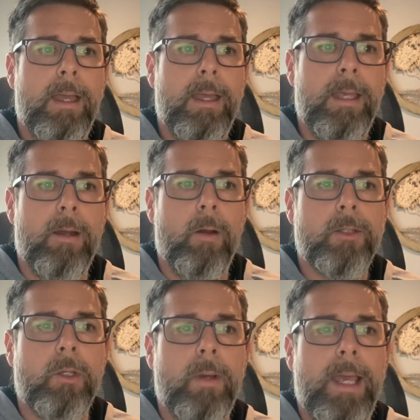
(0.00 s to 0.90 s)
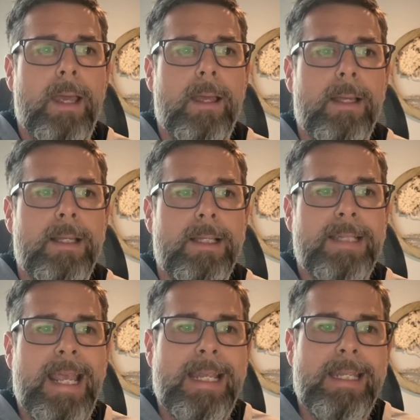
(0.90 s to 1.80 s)
It's
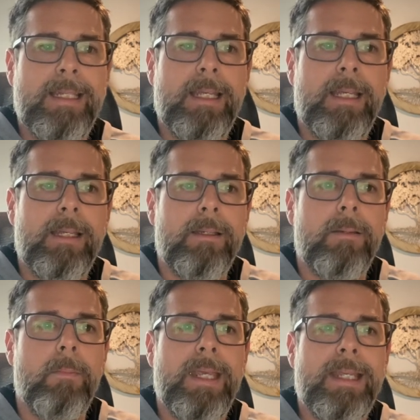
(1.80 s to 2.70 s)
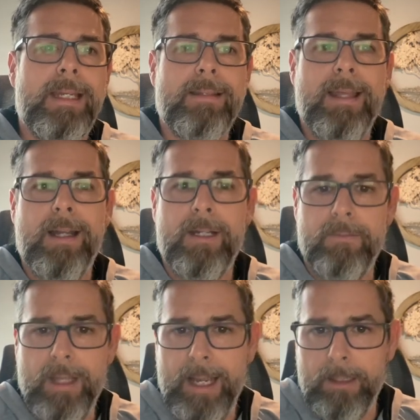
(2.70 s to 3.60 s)
aiding in making a
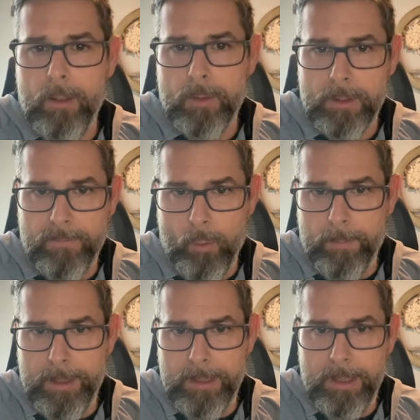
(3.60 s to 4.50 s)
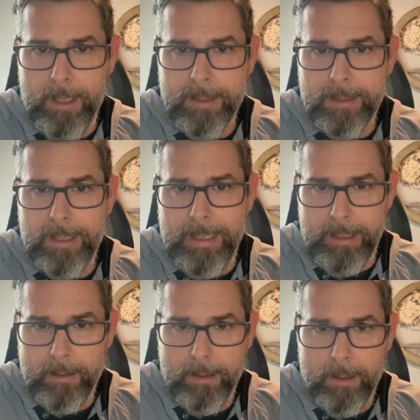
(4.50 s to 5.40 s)
tentative diagnosis for
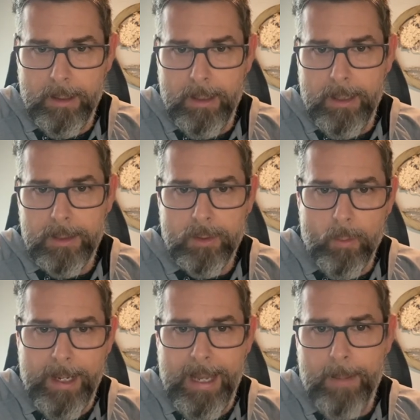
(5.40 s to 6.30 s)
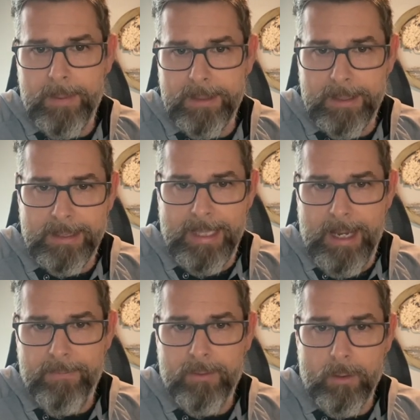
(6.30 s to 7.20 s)
PTSD. So what happens is
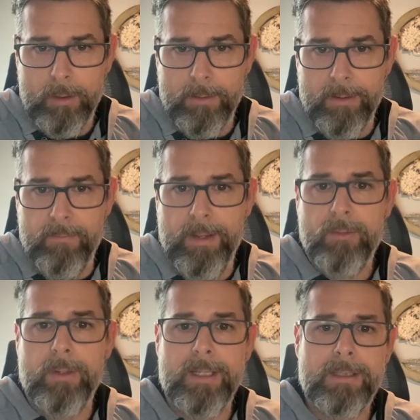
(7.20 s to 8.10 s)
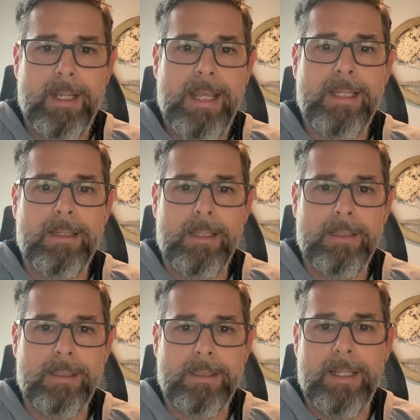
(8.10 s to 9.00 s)
after the veteran has taken
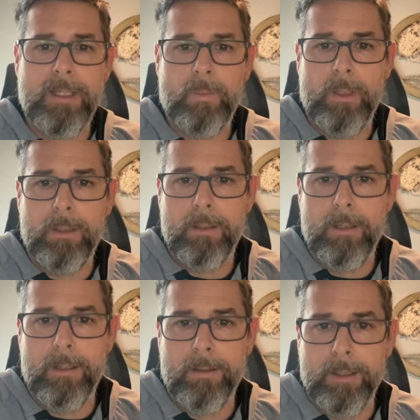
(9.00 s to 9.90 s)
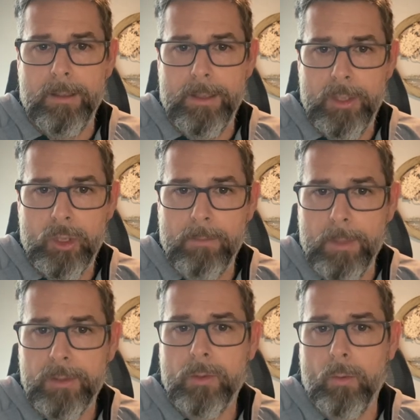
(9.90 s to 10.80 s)
this assessment, the clinician
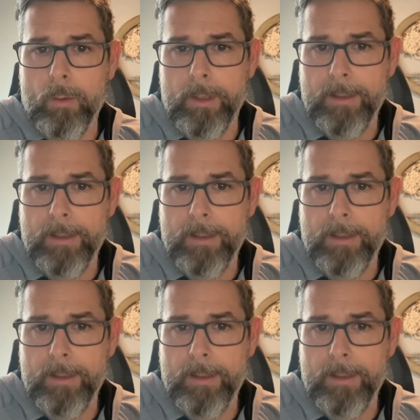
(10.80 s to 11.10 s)
must score it.